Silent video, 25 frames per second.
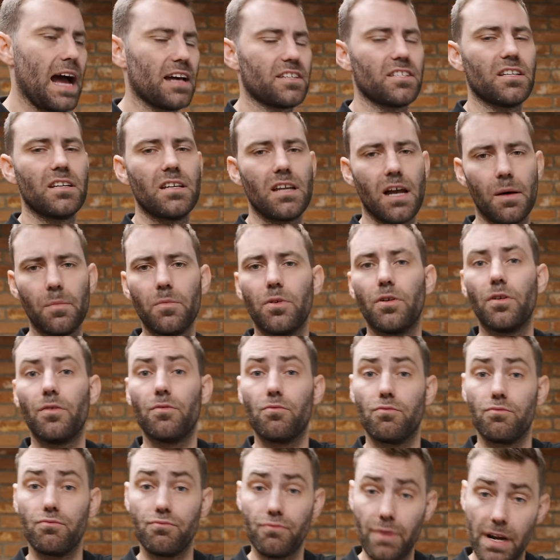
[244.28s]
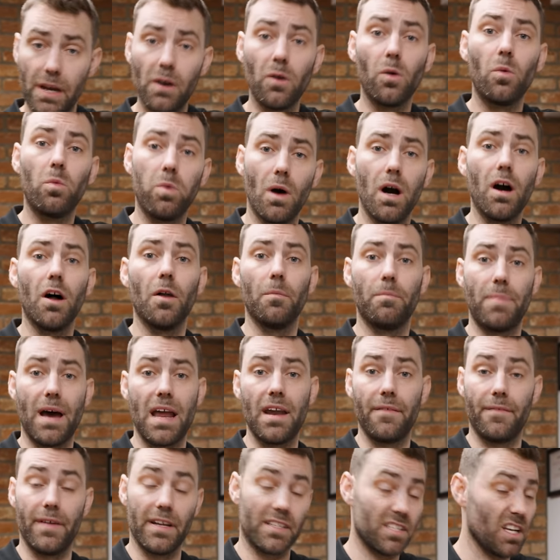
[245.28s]
has a number of real world
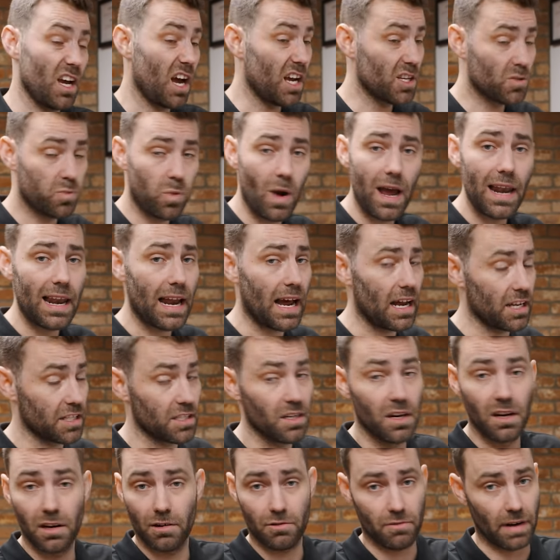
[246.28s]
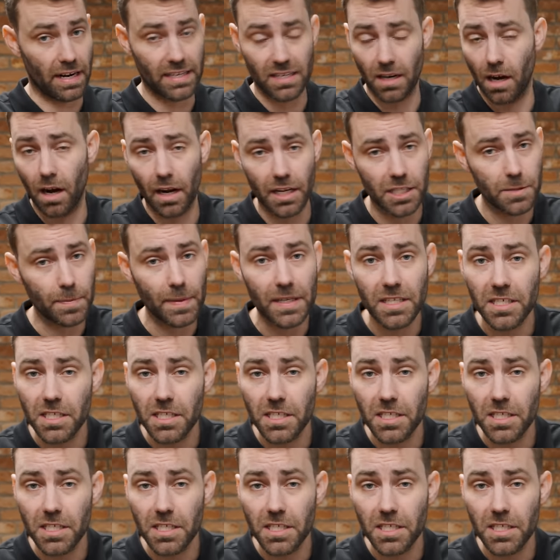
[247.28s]
benefits, as well as greater high speed